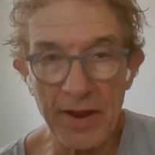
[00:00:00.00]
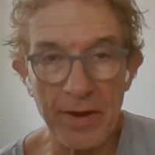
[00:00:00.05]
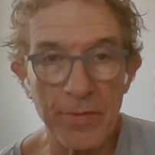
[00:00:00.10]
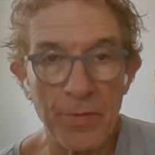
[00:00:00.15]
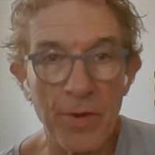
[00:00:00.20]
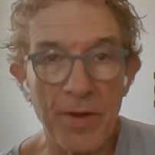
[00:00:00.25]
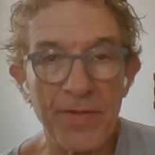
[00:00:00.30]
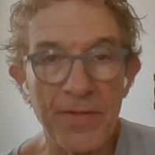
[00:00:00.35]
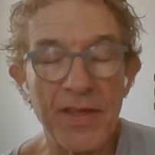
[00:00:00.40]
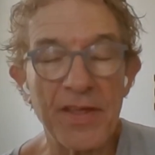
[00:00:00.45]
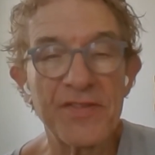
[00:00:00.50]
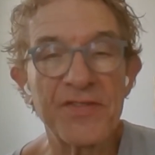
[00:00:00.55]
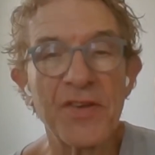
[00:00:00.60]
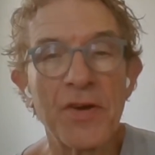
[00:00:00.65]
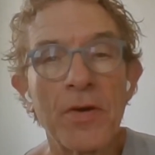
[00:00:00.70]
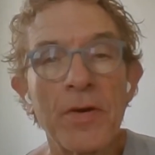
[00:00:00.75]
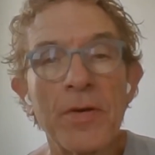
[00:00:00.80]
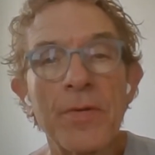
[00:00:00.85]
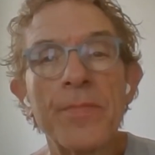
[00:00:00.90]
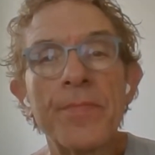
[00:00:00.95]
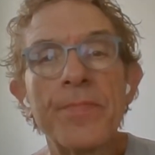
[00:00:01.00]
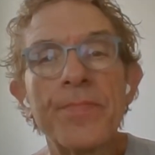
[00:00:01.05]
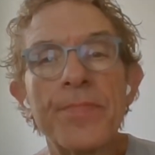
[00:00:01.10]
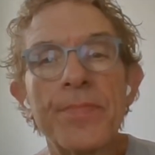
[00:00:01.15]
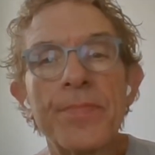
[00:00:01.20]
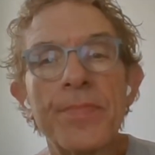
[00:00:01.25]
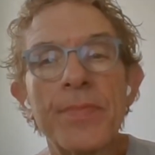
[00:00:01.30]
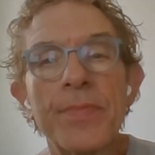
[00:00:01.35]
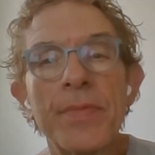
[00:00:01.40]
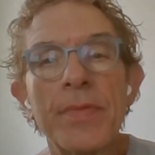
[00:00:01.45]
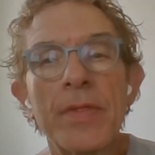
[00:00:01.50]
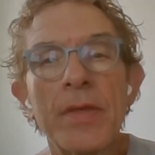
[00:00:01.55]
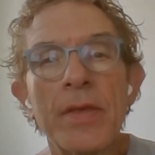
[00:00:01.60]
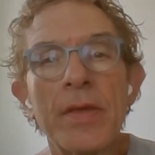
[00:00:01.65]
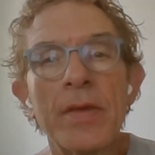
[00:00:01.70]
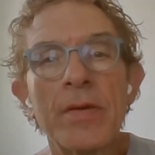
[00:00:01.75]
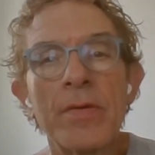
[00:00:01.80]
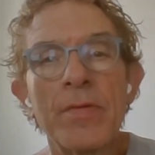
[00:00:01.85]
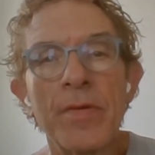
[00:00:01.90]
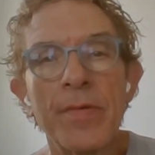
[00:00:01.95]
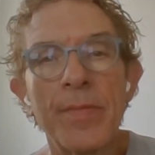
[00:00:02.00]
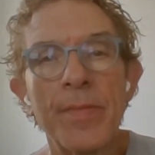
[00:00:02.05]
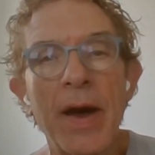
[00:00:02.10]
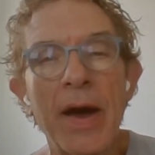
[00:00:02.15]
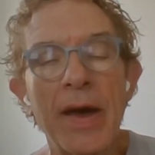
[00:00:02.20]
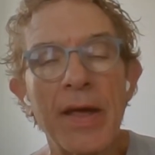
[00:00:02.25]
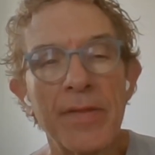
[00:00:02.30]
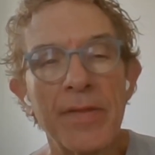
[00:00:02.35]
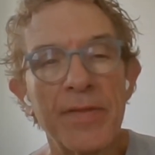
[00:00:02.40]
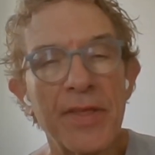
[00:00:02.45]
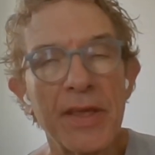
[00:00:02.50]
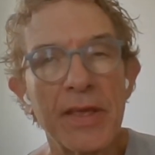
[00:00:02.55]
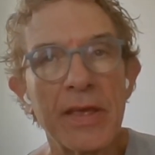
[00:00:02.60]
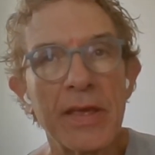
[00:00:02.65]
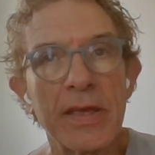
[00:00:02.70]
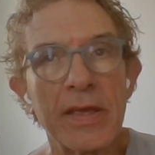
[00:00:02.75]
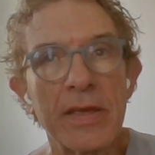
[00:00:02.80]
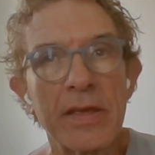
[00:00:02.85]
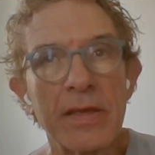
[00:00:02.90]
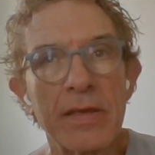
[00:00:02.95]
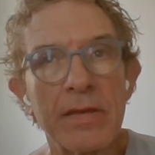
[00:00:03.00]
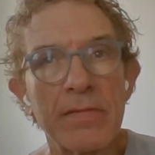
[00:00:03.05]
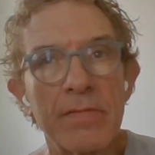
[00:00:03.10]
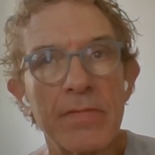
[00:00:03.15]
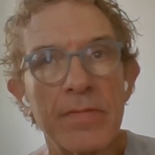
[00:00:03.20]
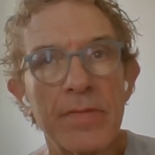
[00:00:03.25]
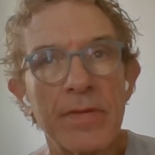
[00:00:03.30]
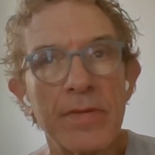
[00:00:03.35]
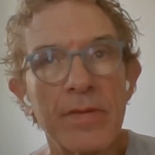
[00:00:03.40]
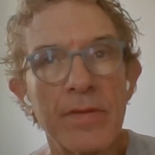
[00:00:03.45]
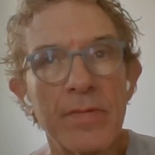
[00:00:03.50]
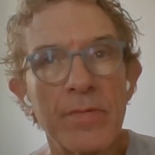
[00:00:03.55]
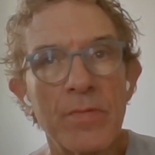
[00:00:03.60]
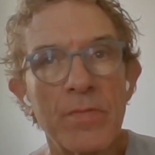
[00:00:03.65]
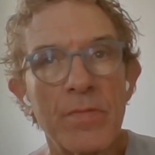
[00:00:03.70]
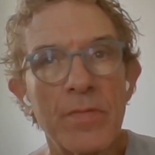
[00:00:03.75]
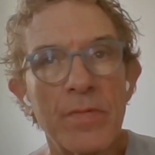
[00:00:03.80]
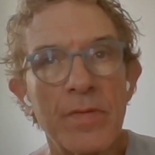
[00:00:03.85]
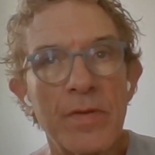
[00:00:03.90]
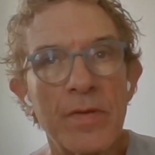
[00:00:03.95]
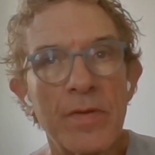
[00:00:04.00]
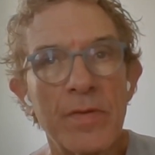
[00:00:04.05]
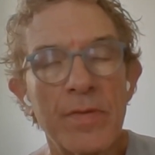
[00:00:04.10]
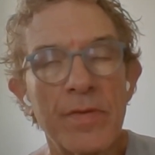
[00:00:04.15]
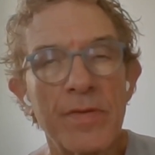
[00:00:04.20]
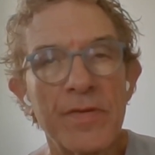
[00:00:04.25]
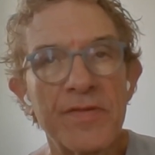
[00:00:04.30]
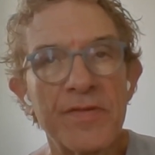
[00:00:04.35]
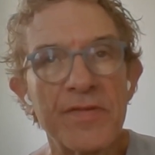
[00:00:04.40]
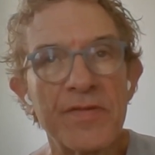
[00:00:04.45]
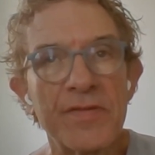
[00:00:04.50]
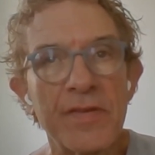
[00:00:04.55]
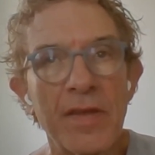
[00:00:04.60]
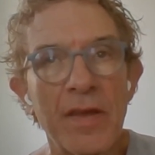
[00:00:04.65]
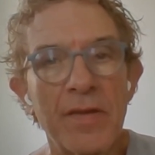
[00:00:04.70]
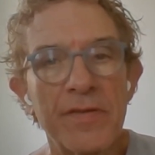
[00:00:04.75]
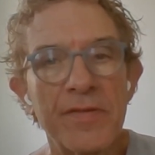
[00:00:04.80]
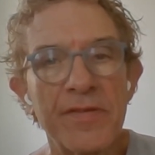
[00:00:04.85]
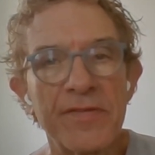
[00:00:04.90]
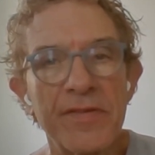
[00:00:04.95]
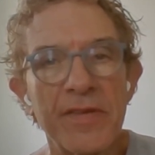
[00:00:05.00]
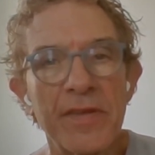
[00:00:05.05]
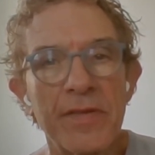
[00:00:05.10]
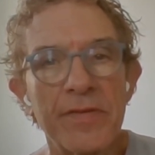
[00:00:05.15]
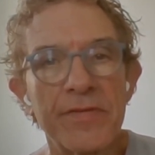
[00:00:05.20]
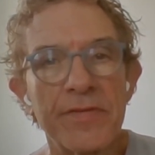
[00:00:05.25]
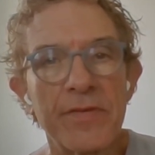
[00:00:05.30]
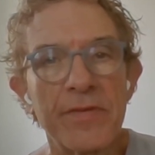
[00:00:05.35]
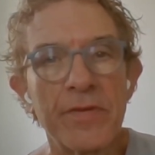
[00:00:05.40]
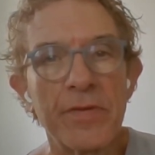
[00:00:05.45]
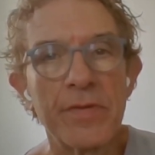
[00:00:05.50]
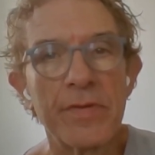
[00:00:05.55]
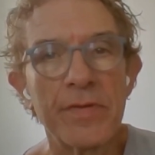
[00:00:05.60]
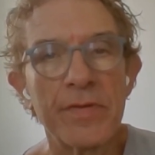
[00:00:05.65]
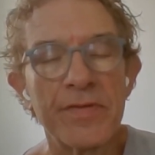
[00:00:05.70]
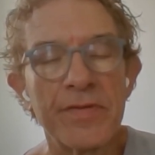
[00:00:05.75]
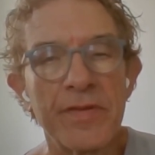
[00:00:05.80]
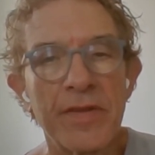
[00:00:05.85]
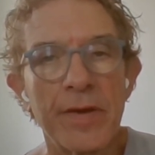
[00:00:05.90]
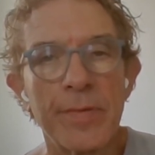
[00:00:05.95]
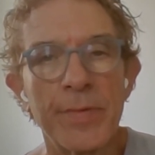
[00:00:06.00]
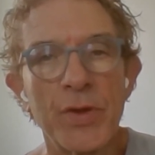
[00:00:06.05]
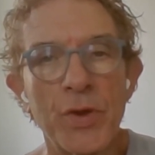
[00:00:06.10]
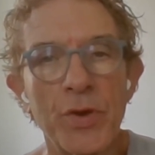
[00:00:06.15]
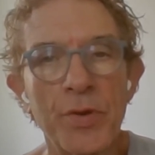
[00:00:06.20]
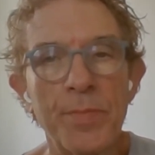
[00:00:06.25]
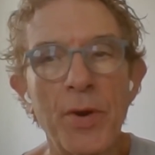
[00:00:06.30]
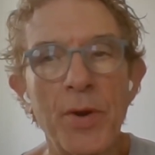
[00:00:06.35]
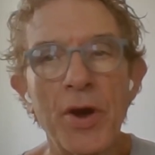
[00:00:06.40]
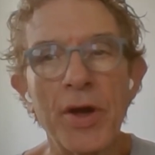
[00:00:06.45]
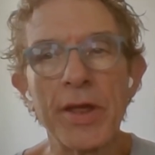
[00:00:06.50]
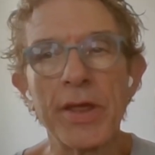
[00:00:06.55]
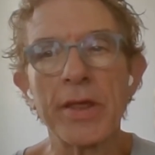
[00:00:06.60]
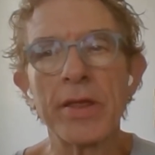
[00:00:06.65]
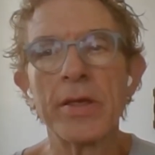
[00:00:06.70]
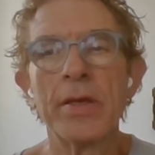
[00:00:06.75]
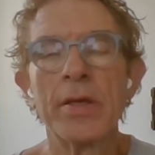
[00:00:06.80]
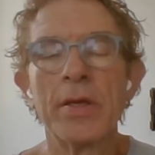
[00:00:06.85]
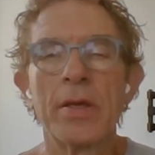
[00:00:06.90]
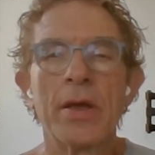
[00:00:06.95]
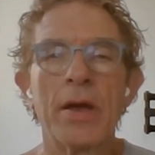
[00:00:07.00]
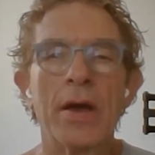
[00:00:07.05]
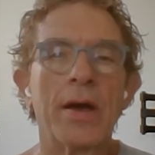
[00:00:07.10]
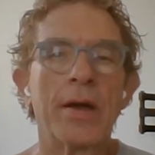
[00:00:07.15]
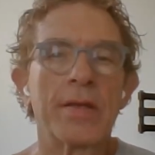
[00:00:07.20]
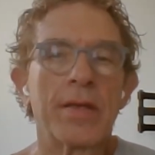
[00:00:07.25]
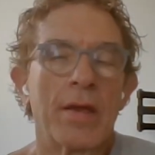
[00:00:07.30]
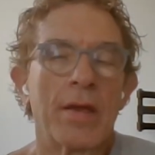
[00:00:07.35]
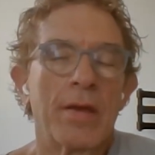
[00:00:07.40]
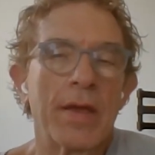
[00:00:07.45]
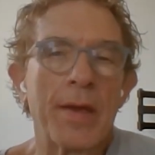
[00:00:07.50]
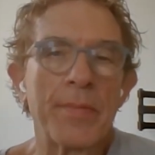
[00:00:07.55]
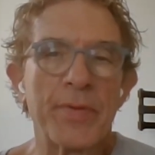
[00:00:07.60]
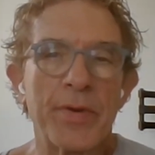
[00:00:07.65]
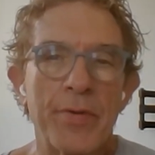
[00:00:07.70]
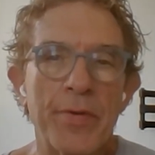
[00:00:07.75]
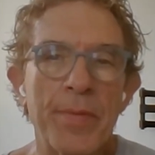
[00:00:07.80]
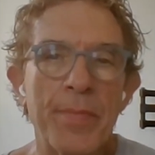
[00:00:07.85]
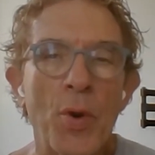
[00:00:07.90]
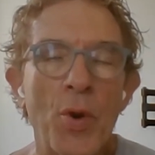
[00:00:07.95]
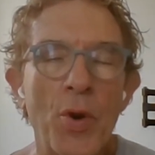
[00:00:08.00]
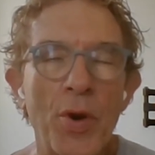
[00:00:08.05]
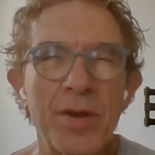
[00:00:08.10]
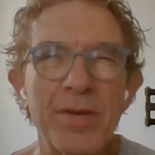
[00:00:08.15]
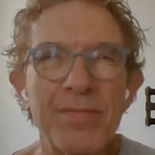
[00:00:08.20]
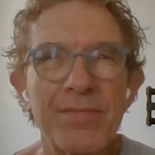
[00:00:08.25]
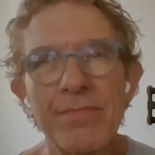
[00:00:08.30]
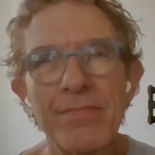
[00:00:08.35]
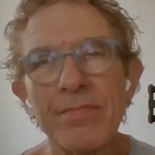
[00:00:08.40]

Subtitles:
writing that song with my heart, thinking, this is it. It's going to be goodbye. Happy to report